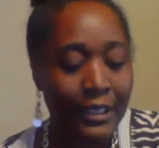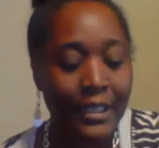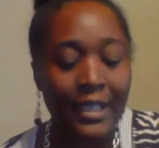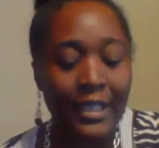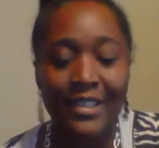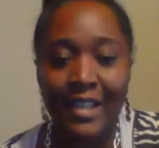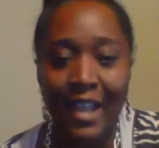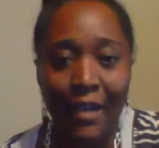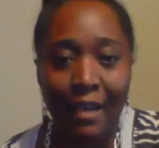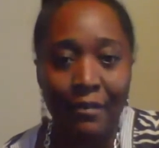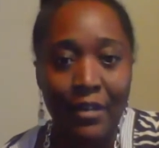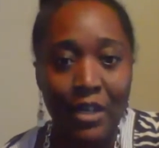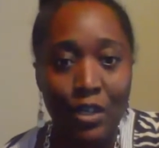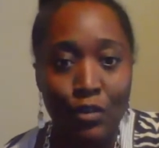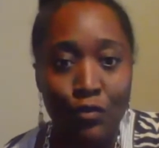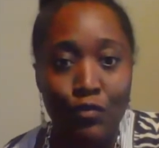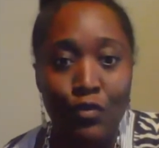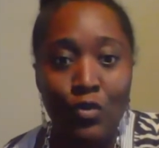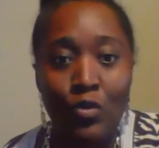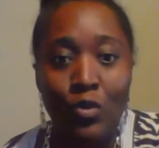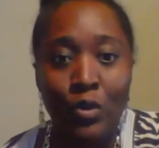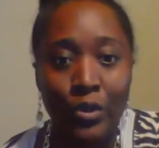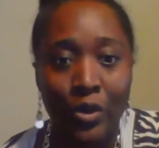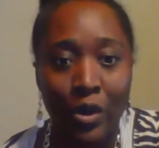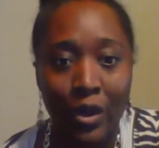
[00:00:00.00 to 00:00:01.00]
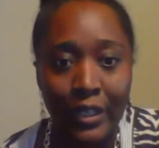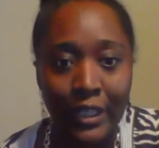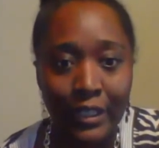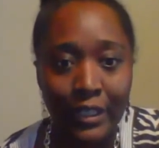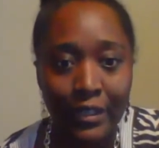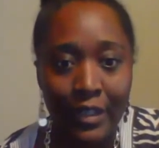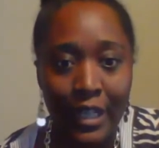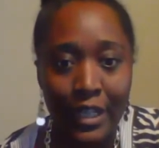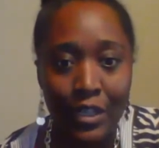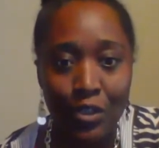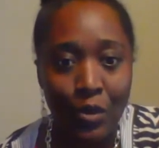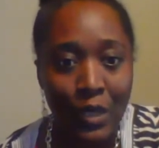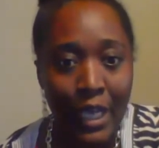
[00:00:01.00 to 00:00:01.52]
doesn't have any root on it
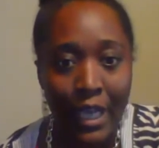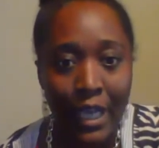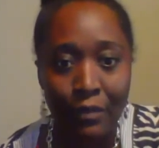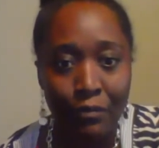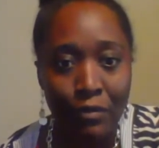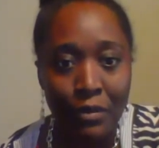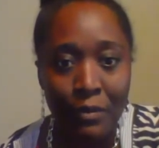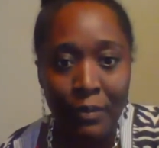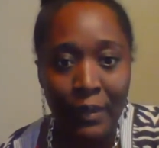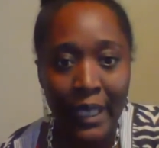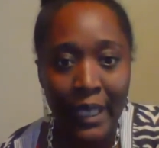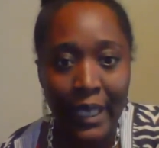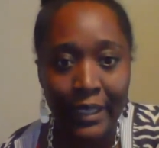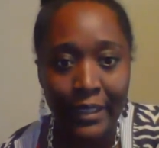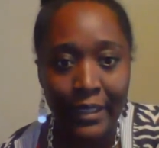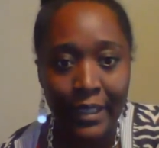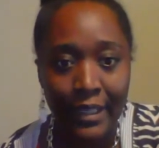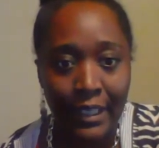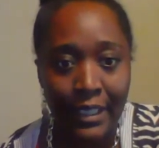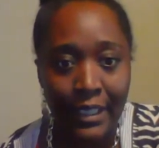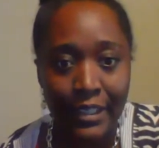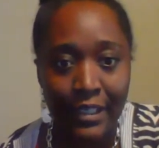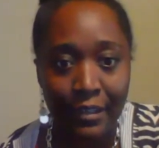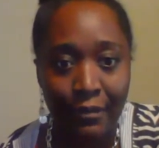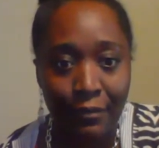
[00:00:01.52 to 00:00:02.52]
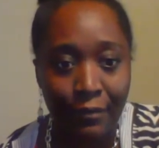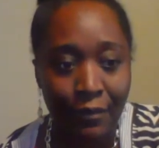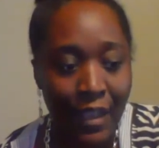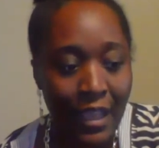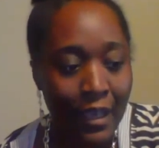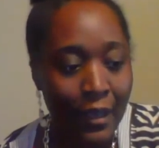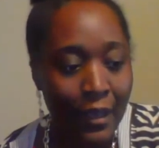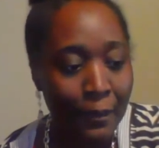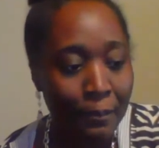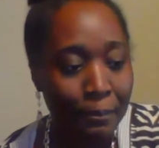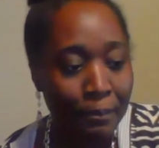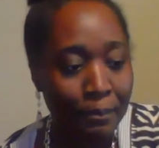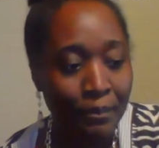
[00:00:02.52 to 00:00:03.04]
and you can't replant it because it's
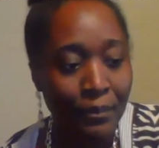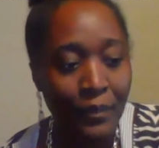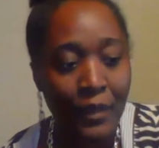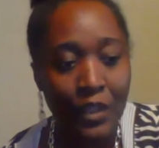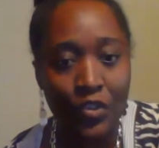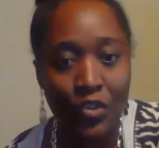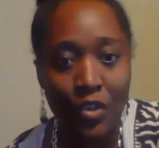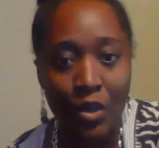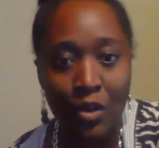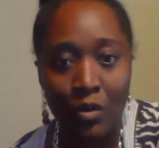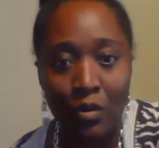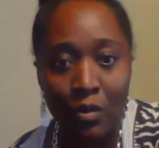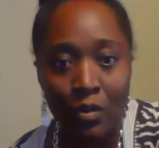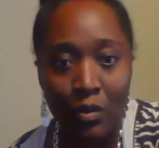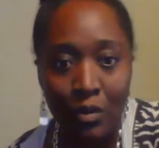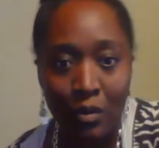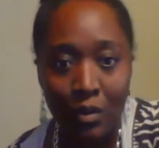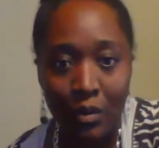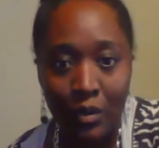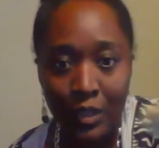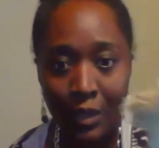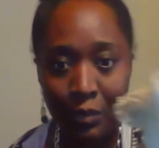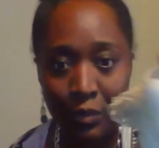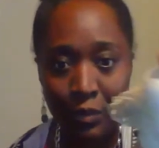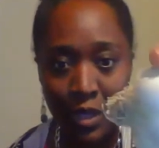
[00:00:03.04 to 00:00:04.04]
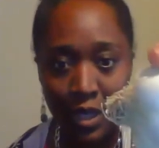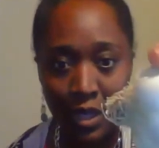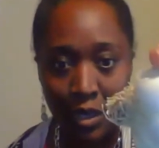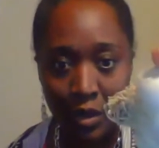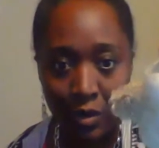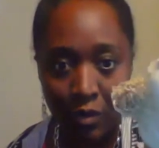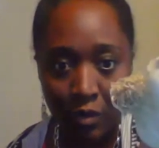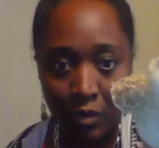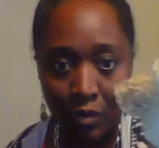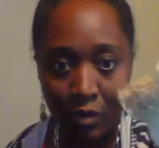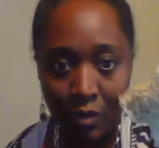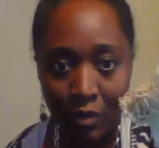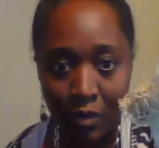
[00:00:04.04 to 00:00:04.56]
fake. So there we
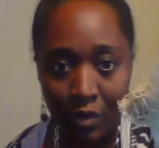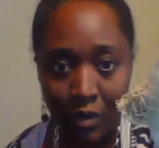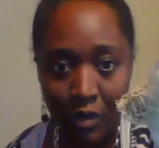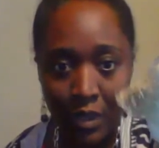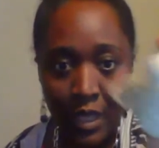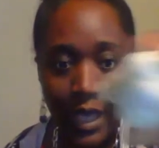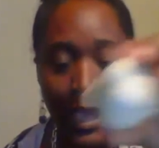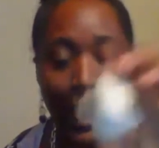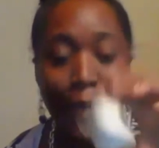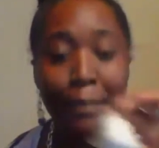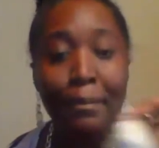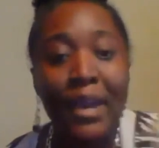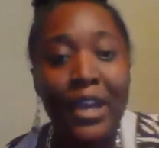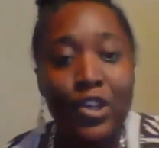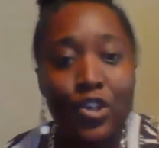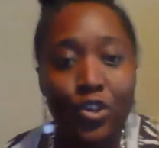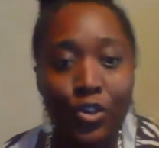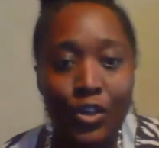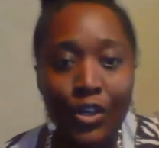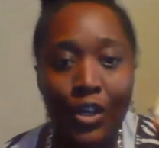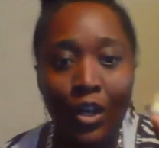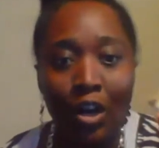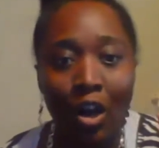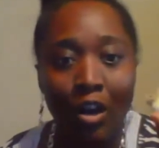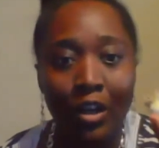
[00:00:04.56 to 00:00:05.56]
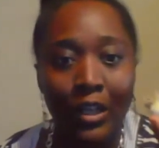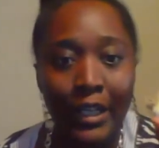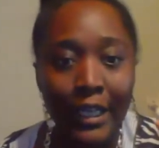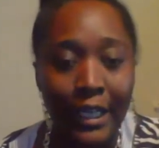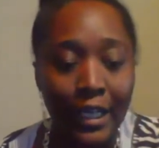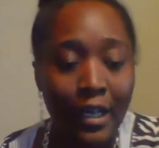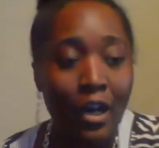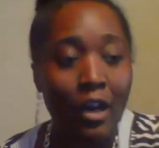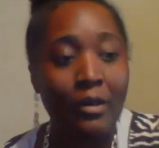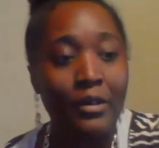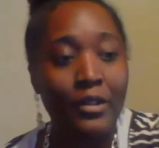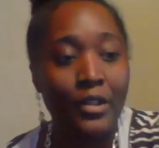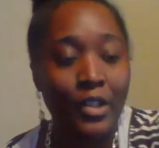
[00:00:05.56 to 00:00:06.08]
go. And make sure your
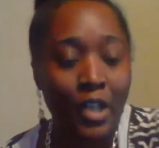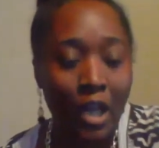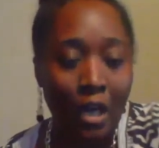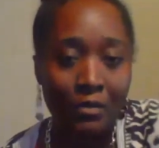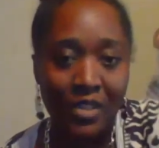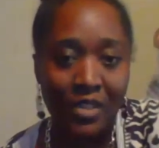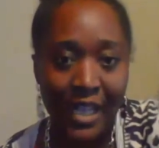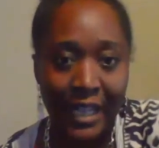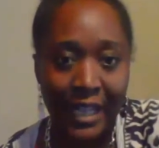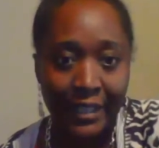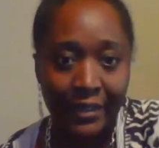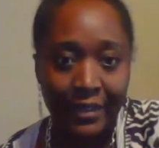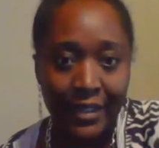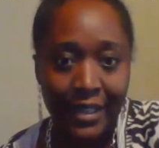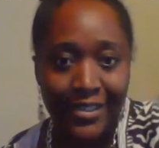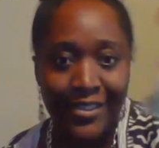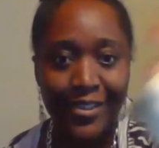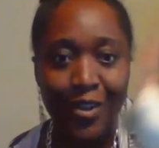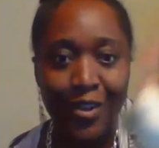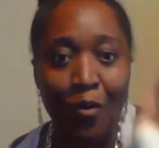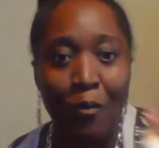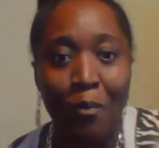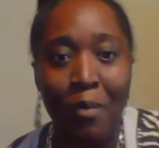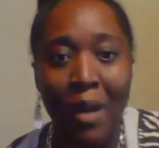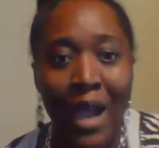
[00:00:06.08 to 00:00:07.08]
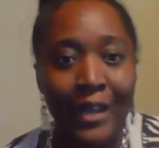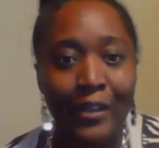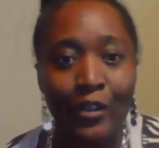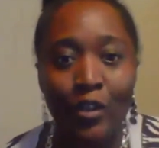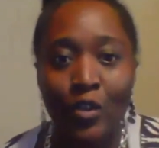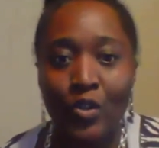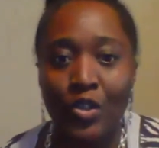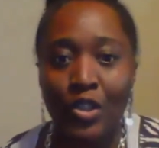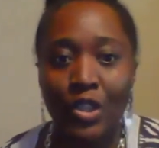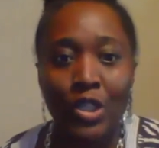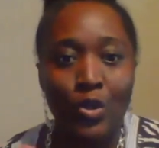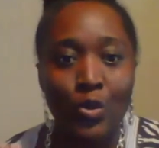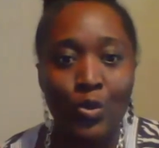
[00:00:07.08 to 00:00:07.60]
garlic com comes like this. Don't buy
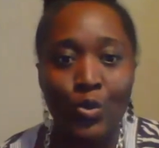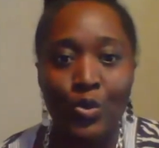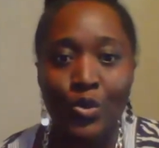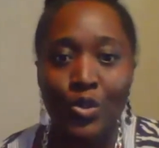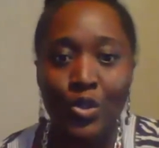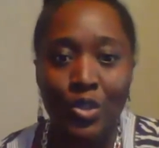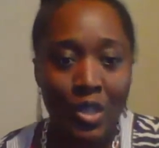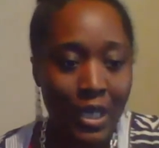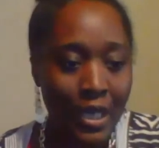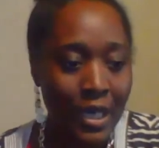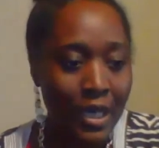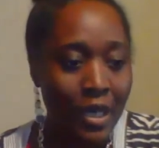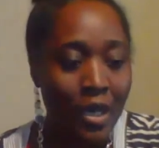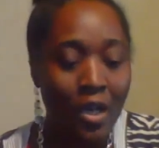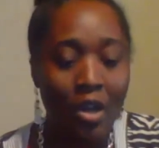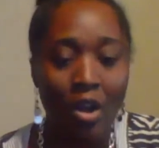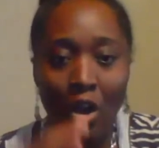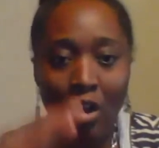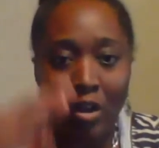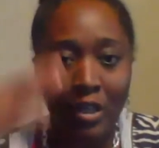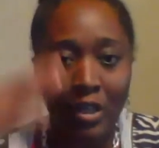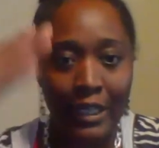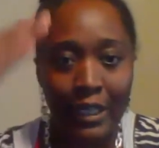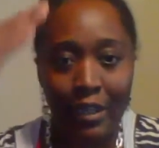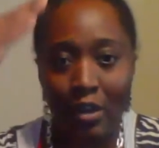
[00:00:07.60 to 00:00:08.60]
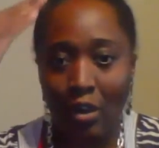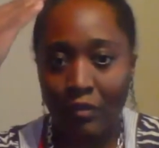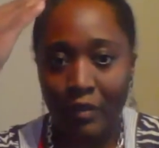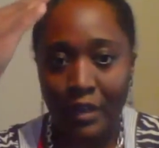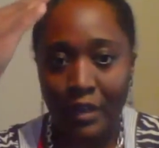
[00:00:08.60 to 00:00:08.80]
those loose garlic